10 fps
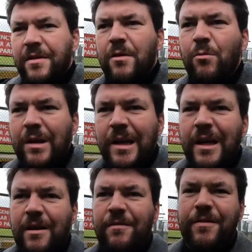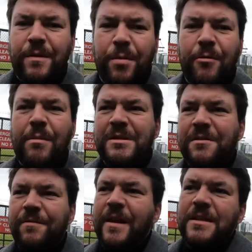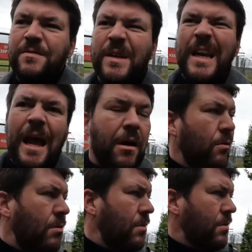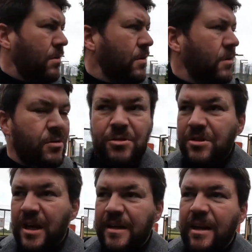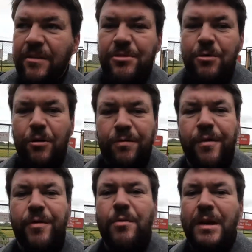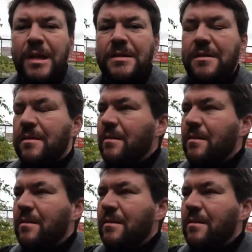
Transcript: think we'll leave the perimeter fence for now, just to head down this road for a few minutes.